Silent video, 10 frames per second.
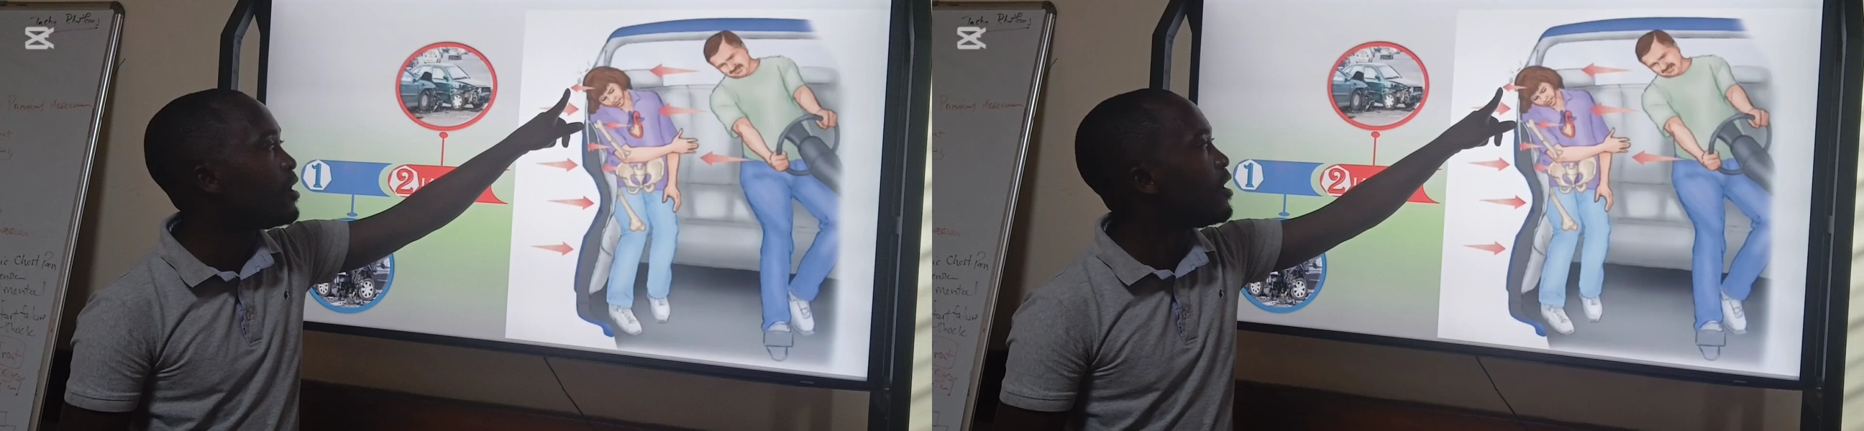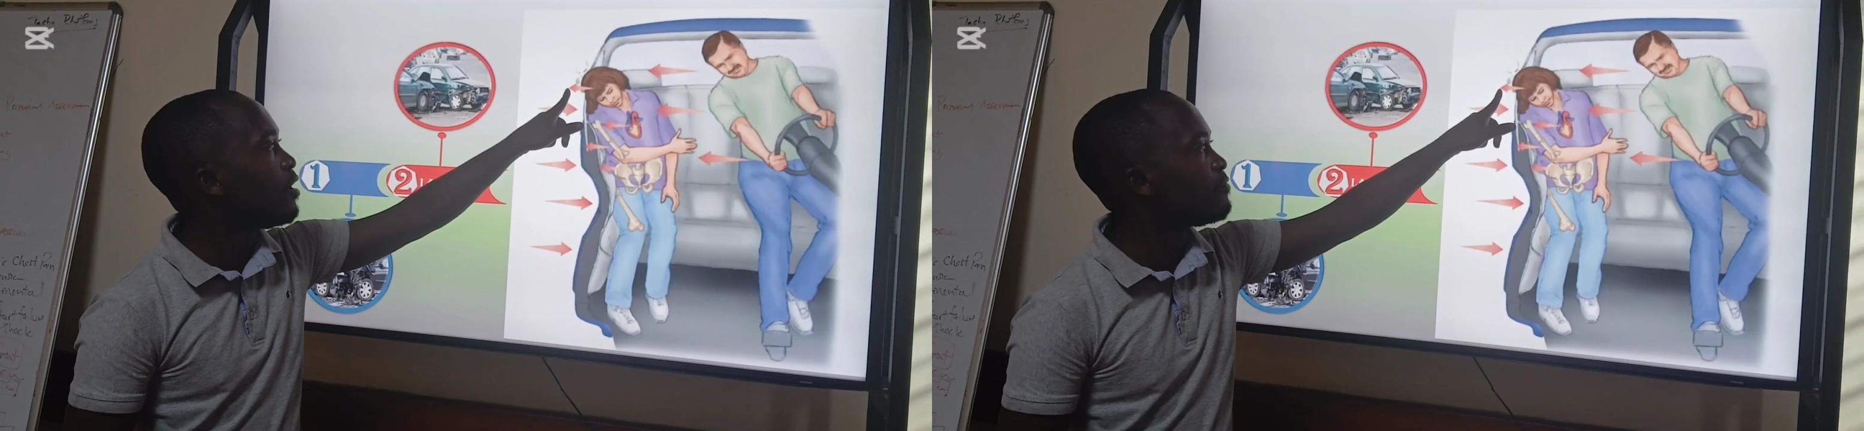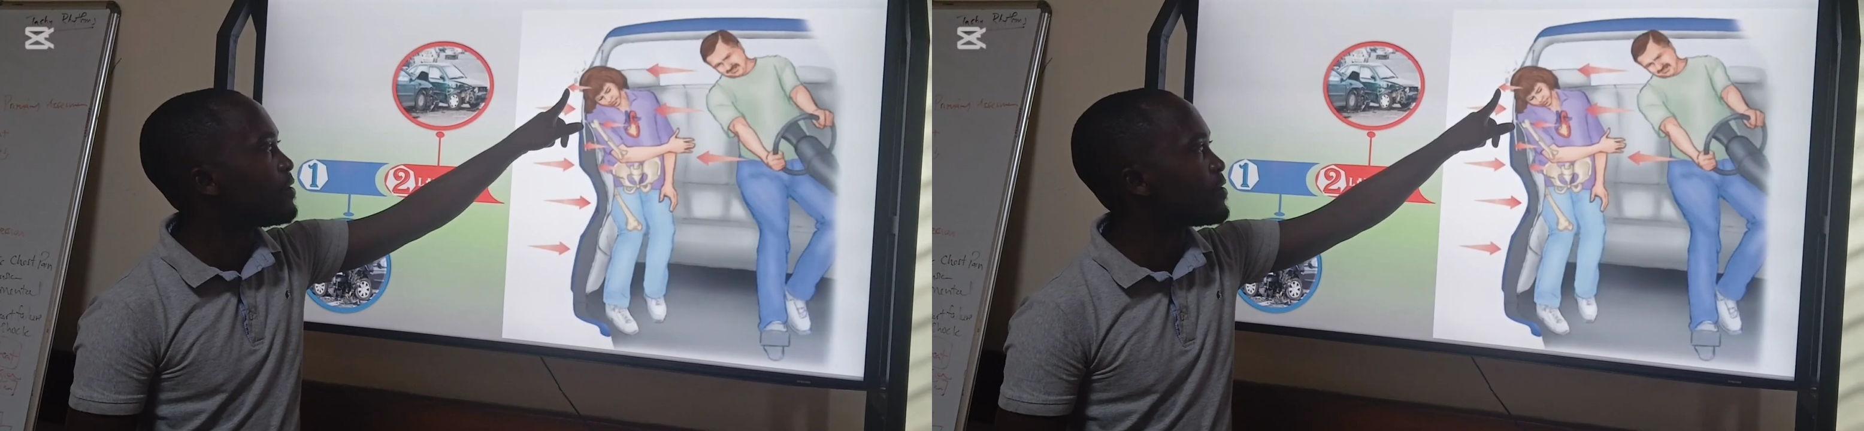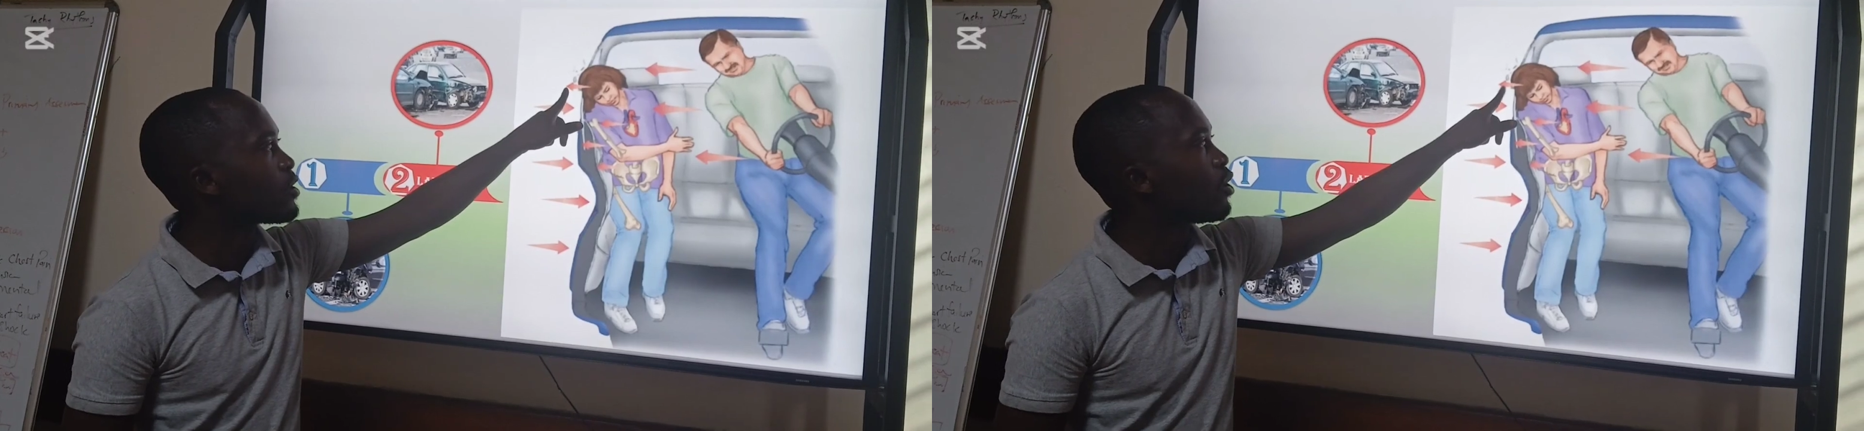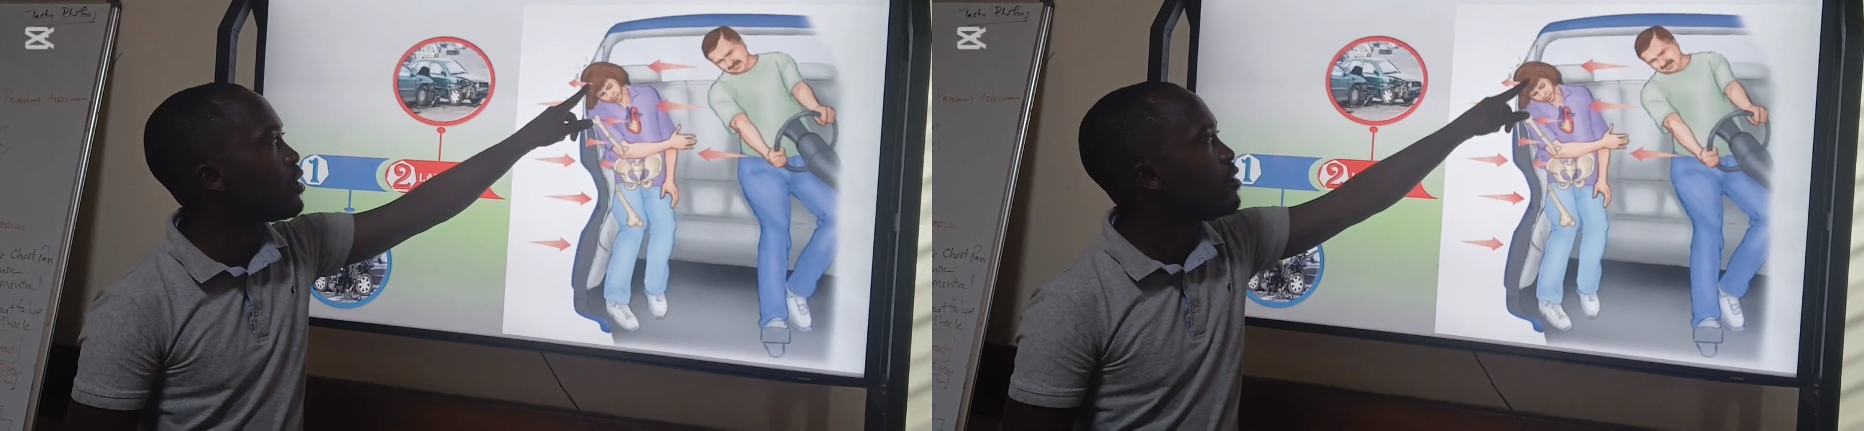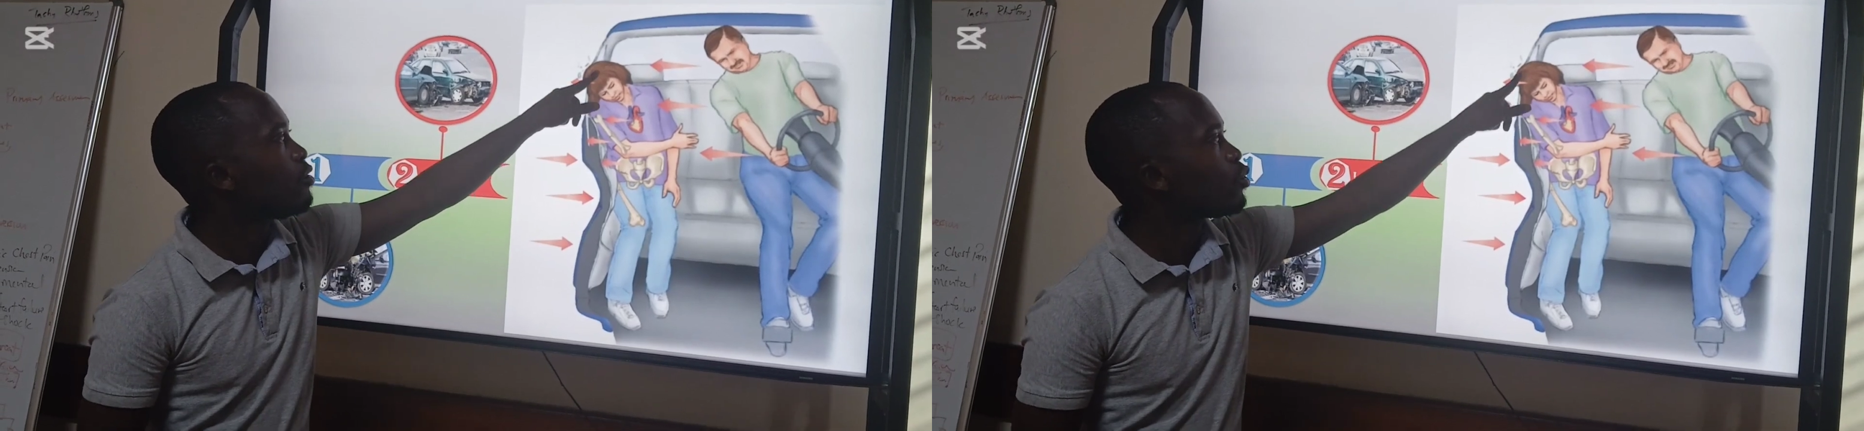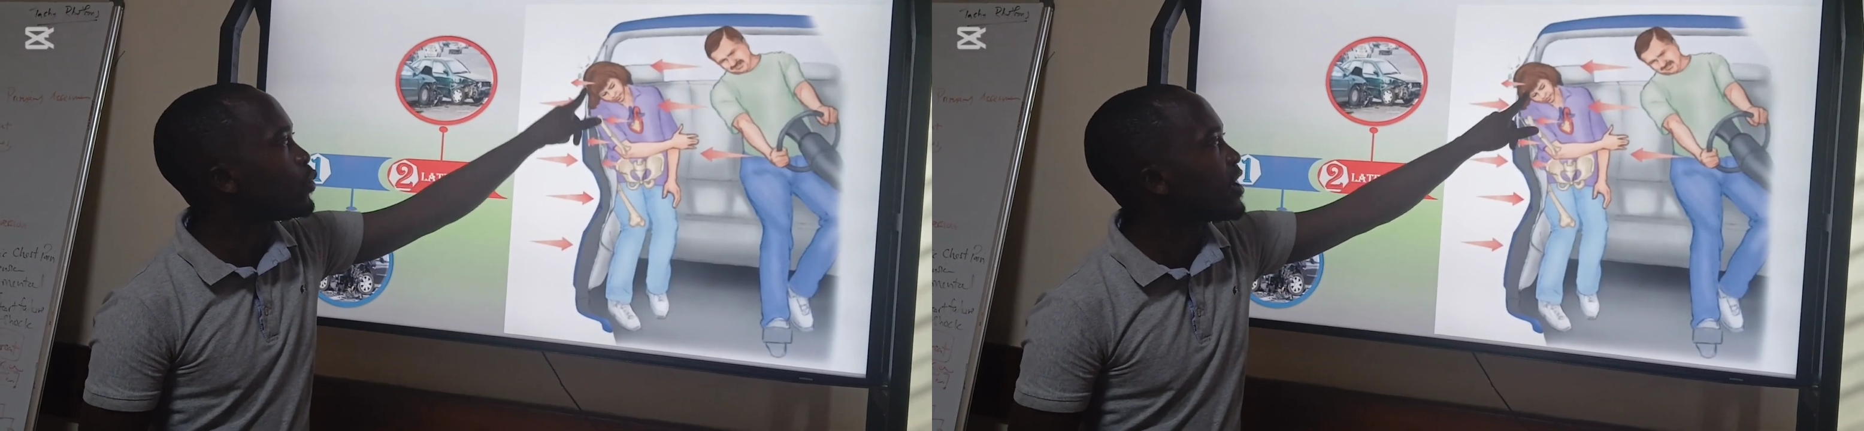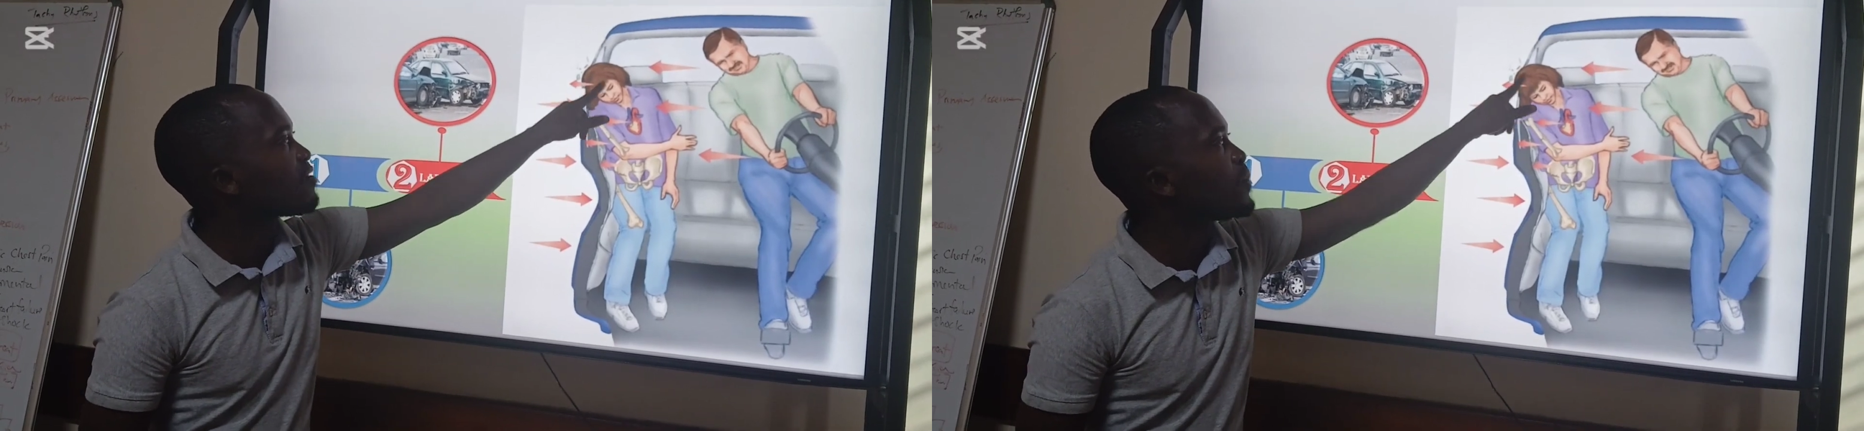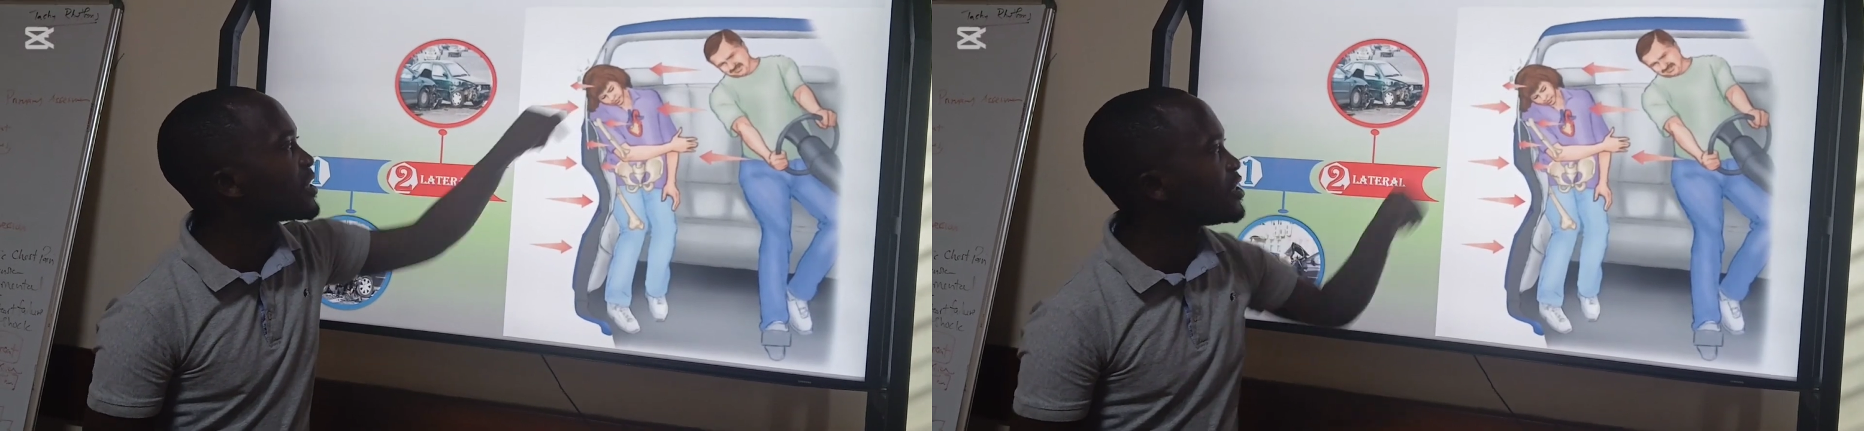of the vehicle. We expect